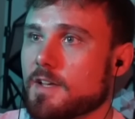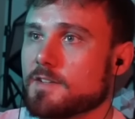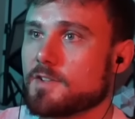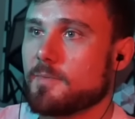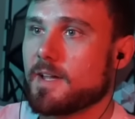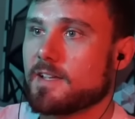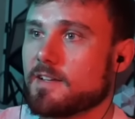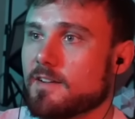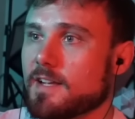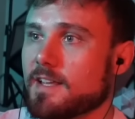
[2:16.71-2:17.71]
So go back in
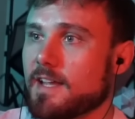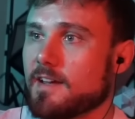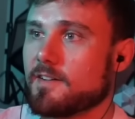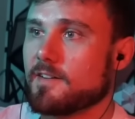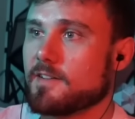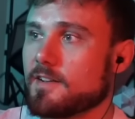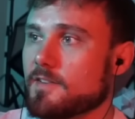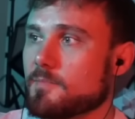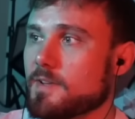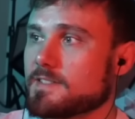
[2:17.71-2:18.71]
here and I can add on another
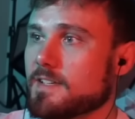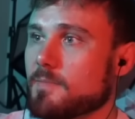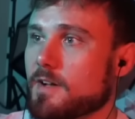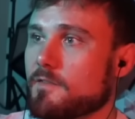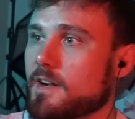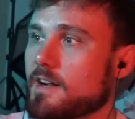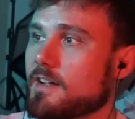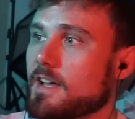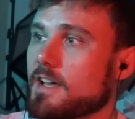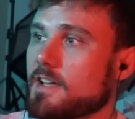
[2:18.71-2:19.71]
+10 modifier,
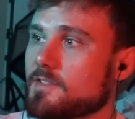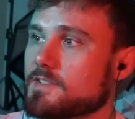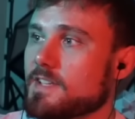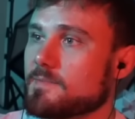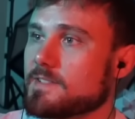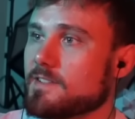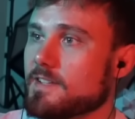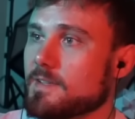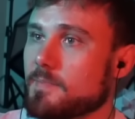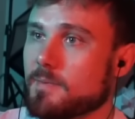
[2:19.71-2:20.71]
and you'll see I'm still in
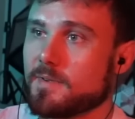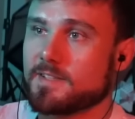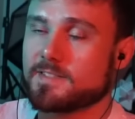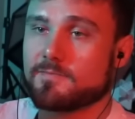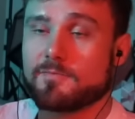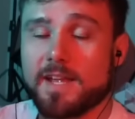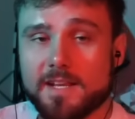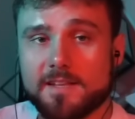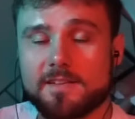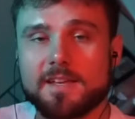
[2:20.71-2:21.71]
the B+
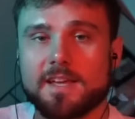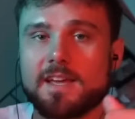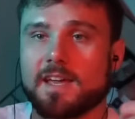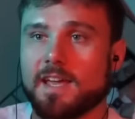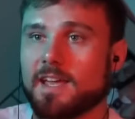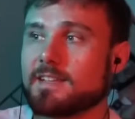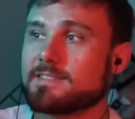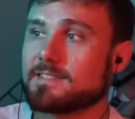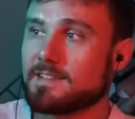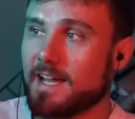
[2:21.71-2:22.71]
rating,
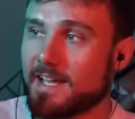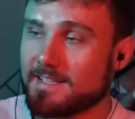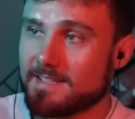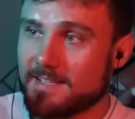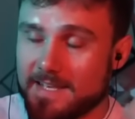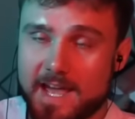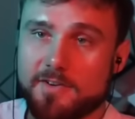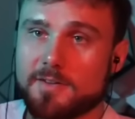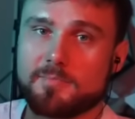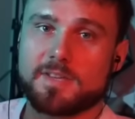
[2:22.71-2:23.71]
and I can now
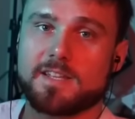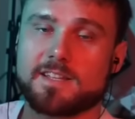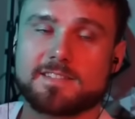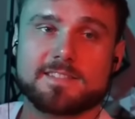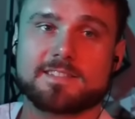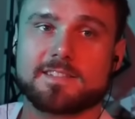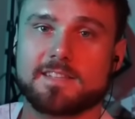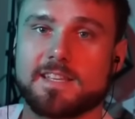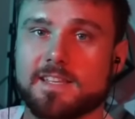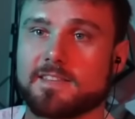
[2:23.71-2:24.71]
complete it
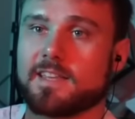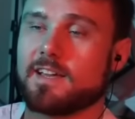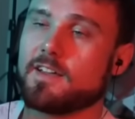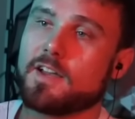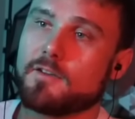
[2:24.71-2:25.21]
consistently and get that.